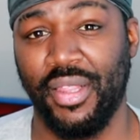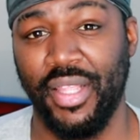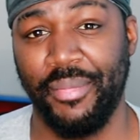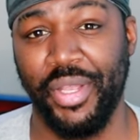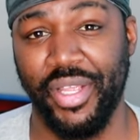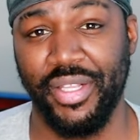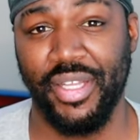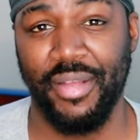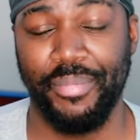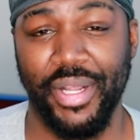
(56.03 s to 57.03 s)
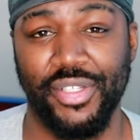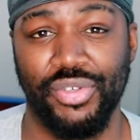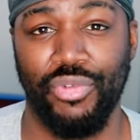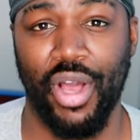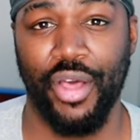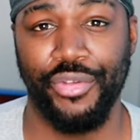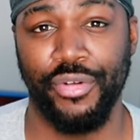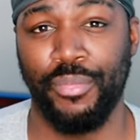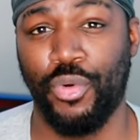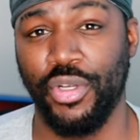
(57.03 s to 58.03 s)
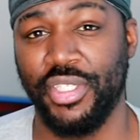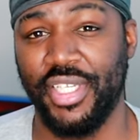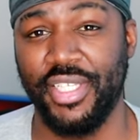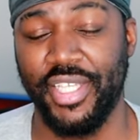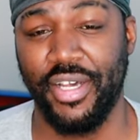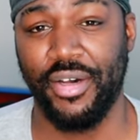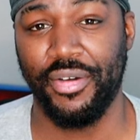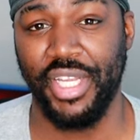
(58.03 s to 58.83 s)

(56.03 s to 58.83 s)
limited compared to other more detailed